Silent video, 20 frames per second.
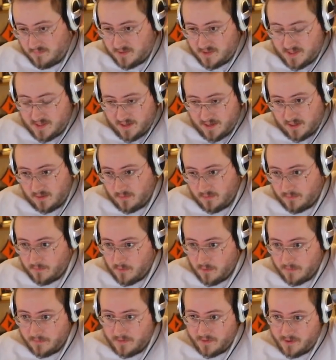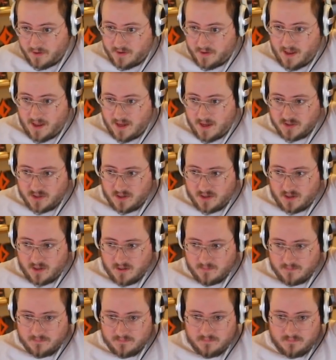Second four-figure cash
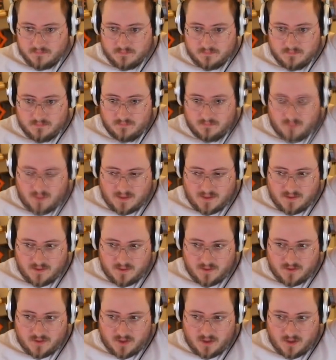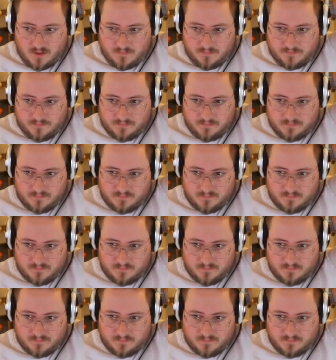today. That's a good turn.